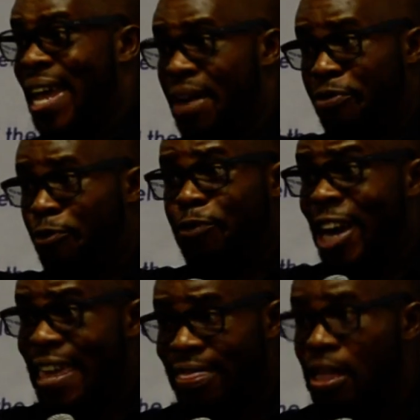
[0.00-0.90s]
have
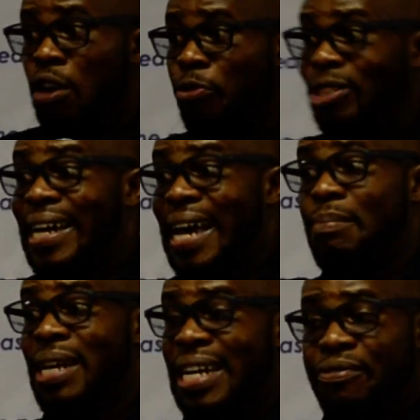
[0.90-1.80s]
faith for the
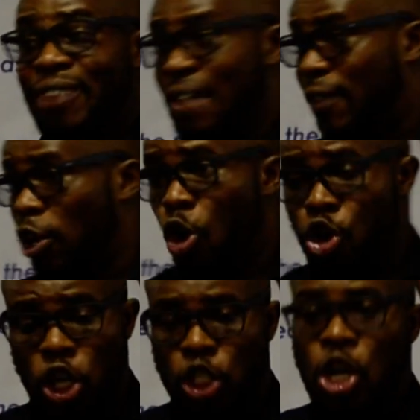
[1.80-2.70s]
coming revival or
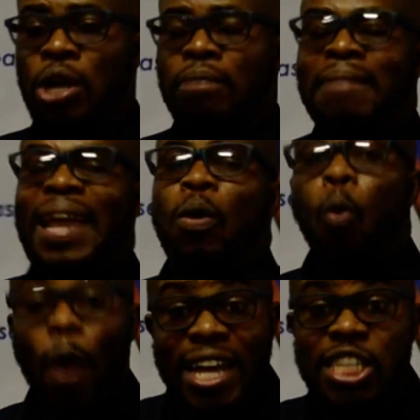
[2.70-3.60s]
not?
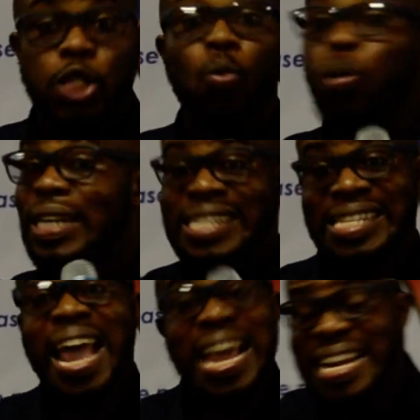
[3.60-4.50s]
My words will
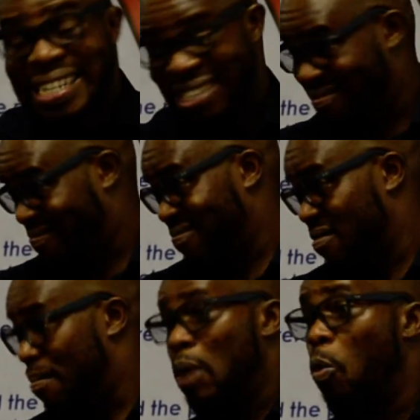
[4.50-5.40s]
say it.
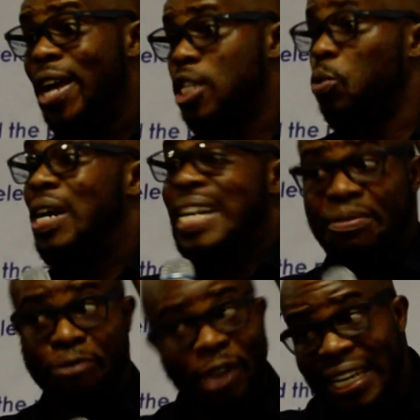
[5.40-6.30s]
My words will
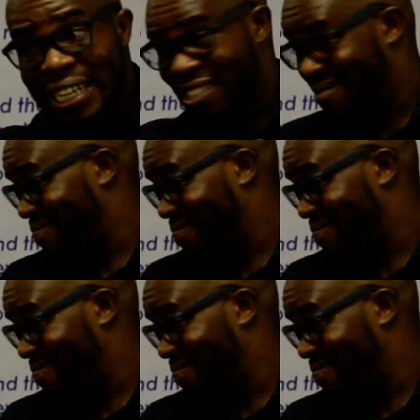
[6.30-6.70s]
reveal it.